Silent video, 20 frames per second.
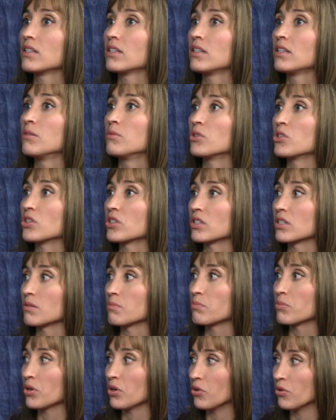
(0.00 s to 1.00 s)
it was just a
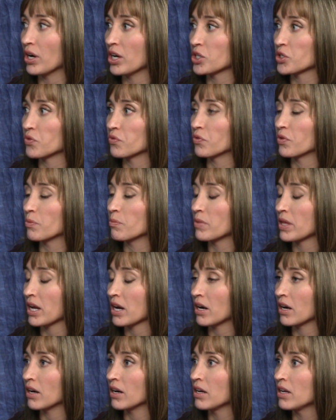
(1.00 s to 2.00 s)
progression from
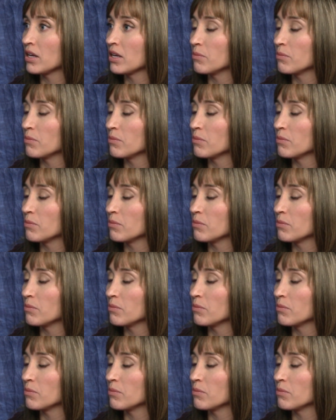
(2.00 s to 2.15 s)
there